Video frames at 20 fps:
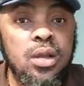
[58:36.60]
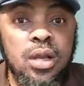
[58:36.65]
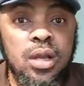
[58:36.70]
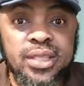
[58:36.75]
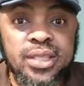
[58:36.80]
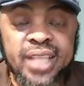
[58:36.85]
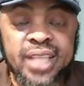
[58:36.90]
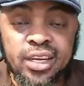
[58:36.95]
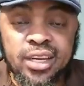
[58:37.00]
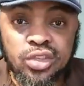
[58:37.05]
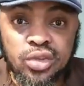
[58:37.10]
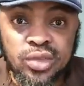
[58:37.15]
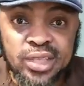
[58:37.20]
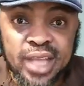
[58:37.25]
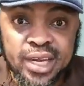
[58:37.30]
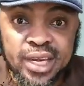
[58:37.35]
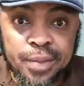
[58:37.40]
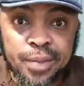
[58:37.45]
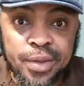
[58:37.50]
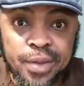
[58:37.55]
Dennis
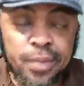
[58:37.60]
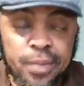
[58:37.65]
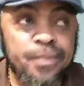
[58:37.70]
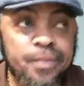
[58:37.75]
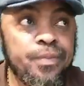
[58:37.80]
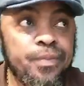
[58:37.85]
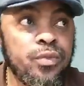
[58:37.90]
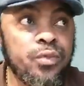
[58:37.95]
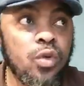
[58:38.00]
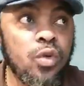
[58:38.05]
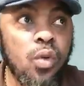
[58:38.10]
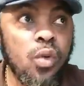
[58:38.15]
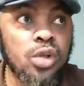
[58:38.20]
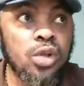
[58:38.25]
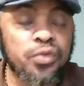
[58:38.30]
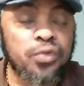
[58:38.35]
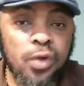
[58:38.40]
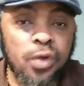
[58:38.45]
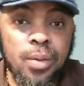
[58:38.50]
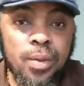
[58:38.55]
Osadebe
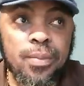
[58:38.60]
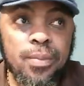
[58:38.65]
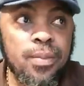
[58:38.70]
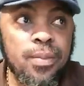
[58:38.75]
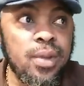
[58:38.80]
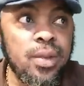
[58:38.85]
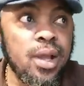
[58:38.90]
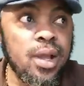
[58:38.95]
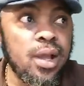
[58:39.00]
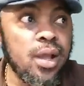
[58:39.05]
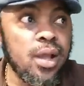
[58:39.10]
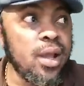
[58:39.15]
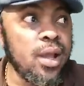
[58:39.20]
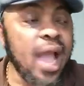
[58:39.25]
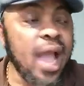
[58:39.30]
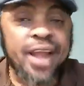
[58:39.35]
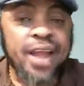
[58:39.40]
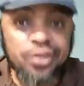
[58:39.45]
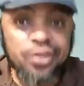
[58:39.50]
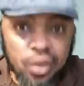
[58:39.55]
was from
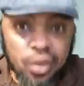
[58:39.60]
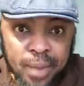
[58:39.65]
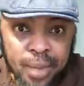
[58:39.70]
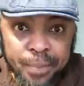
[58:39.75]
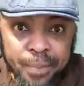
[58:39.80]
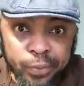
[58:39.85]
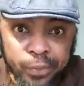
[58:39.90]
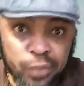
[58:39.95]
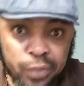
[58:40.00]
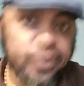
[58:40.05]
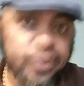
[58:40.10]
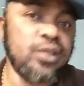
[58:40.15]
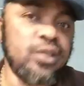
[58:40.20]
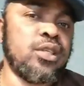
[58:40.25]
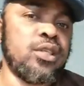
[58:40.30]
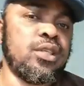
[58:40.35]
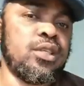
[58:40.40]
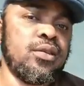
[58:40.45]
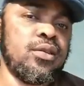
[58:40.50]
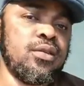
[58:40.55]
Anioma
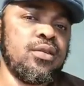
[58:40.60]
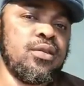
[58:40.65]
province.